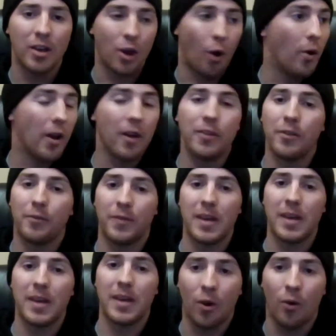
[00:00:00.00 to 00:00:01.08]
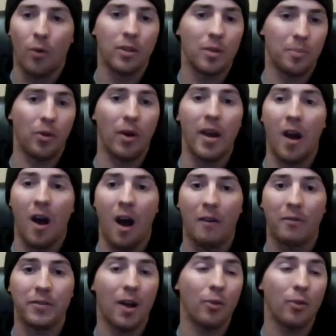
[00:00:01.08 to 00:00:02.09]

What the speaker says: going undefeated, going to the playoff?